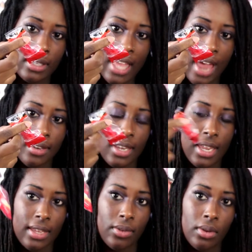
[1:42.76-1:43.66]

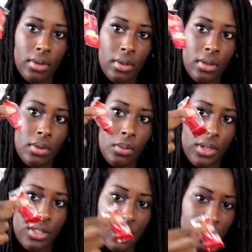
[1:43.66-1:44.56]
candy,
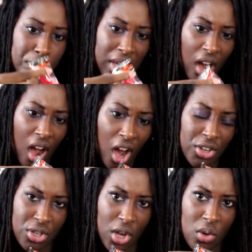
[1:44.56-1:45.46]
which is a bit
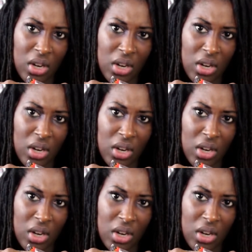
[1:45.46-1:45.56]
hard though.